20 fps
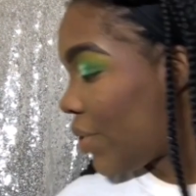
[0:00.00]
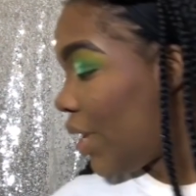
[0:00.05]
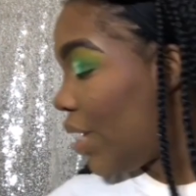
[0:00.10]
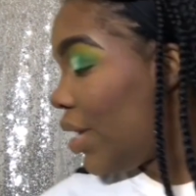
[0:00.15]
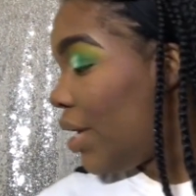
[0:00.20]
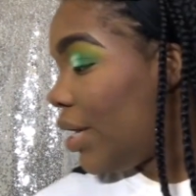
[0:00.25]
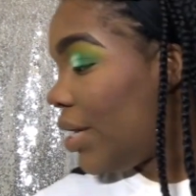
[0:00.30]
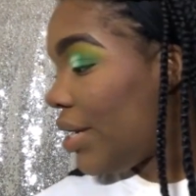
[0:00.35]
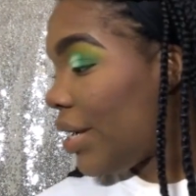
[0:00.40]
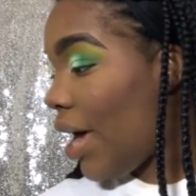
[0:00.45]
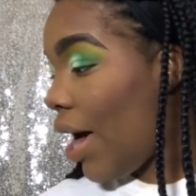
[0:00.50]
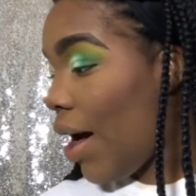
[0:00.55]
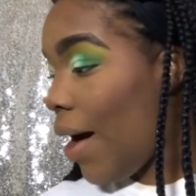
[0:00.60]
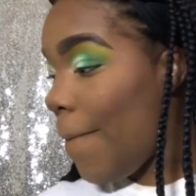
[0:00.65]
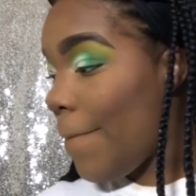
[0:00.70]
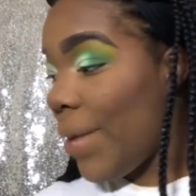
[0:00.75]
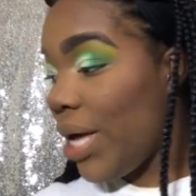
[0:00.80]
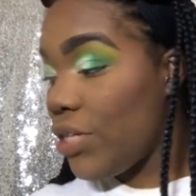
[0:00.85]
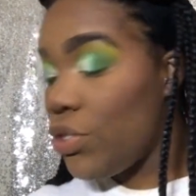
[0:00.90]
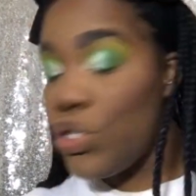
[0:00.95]
Now I'm
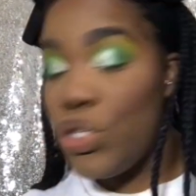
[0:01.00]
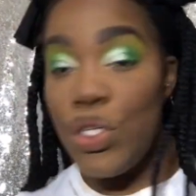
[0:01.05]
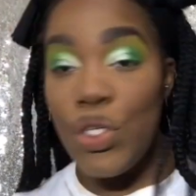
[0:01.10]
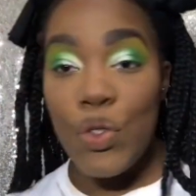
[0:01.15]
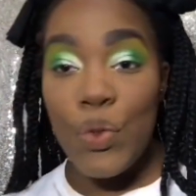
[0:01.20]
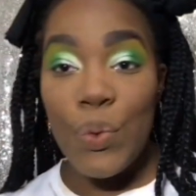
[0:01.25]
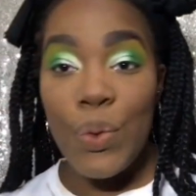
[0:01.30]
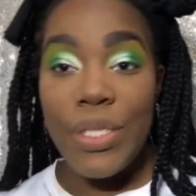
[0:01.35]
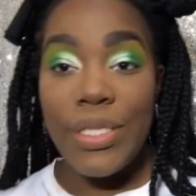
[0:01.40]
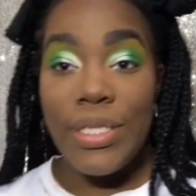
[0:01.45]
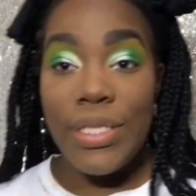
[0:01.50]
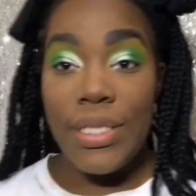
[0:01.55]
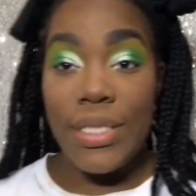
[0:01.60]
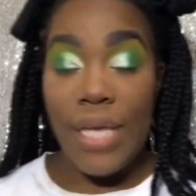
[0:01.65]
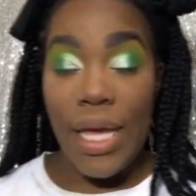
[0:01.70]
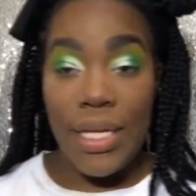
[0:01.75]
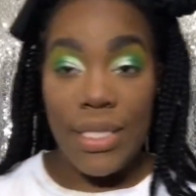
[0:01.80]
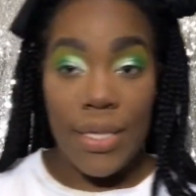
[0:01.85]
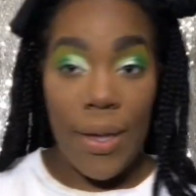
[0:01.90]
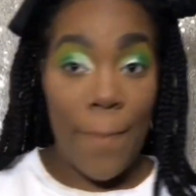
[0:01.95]
about to
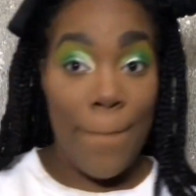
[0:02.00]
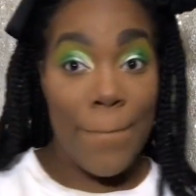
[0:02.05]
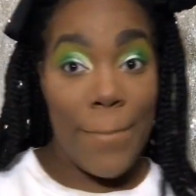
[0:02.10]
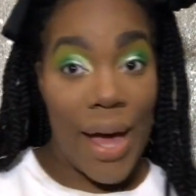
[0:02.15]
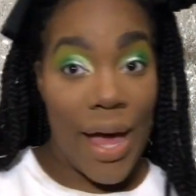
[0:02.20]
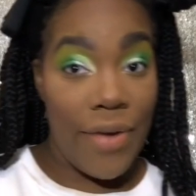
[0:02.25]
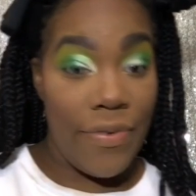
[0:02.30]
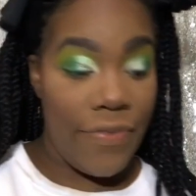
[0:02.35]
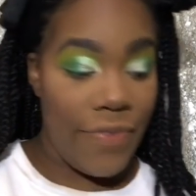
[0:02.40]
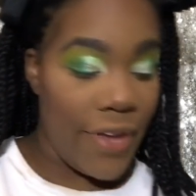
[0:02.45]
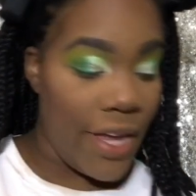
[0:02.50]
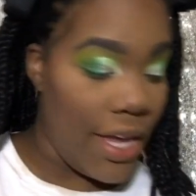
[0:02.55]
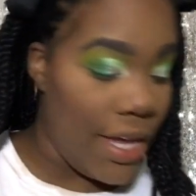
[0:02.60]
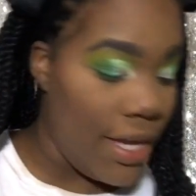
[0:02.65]
set my face.